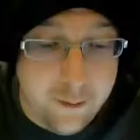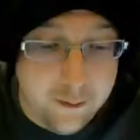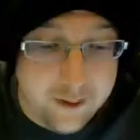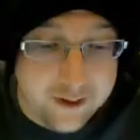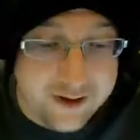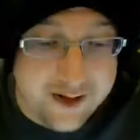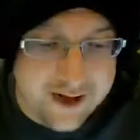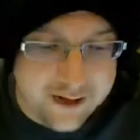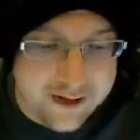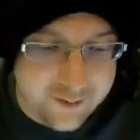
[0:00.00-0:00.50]

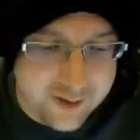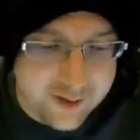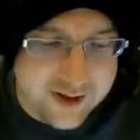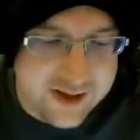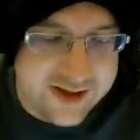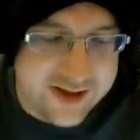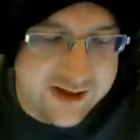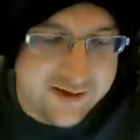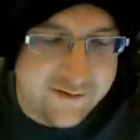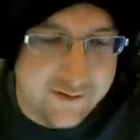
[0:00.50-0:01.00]
which
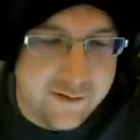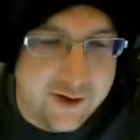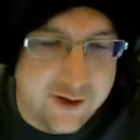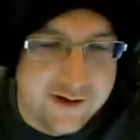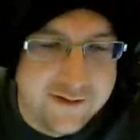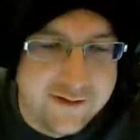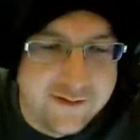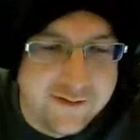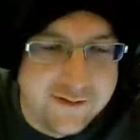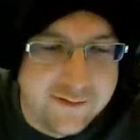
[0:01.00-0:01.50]
potentially give him
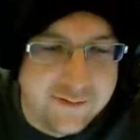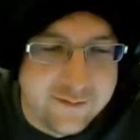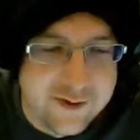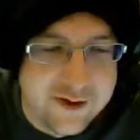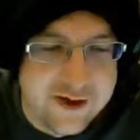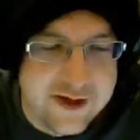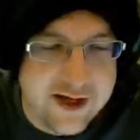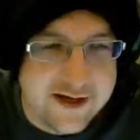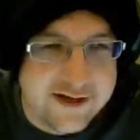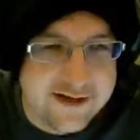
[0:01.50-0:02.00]

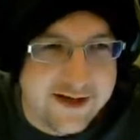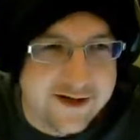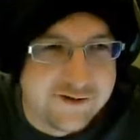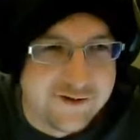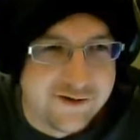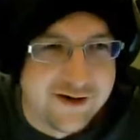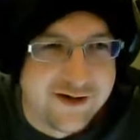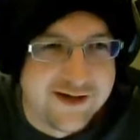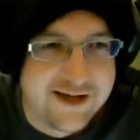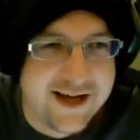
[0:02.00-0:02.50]
6
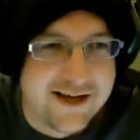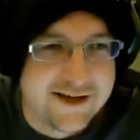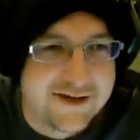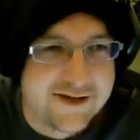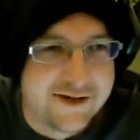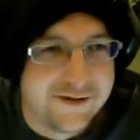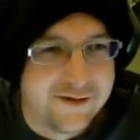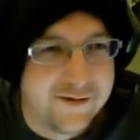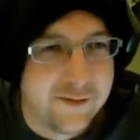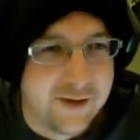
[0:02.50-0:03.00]
extra attacks
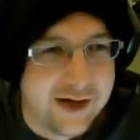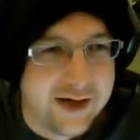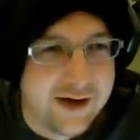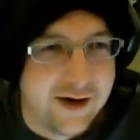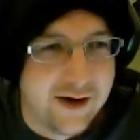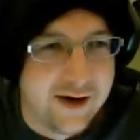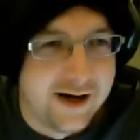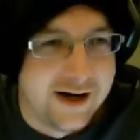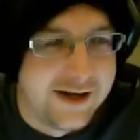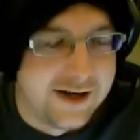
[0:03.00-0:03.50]
just for being
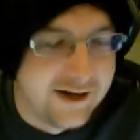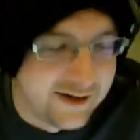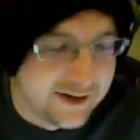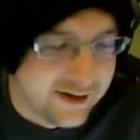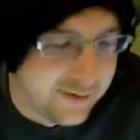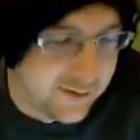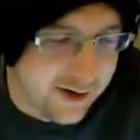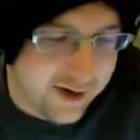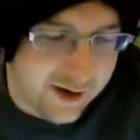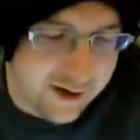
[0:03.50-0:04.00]
higher
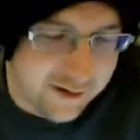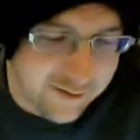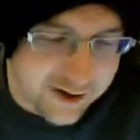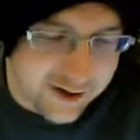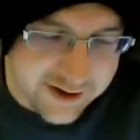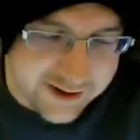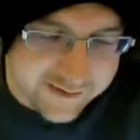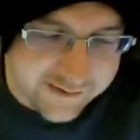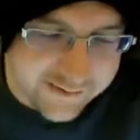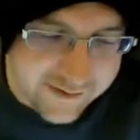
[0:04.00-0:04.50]

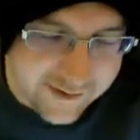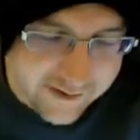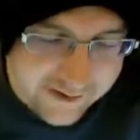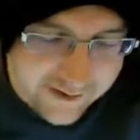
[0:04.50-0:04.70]
initiative.